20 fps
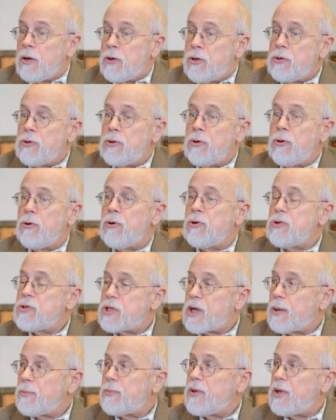do
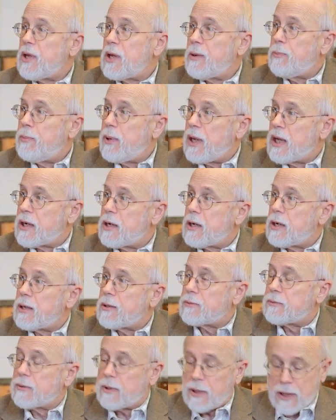something better.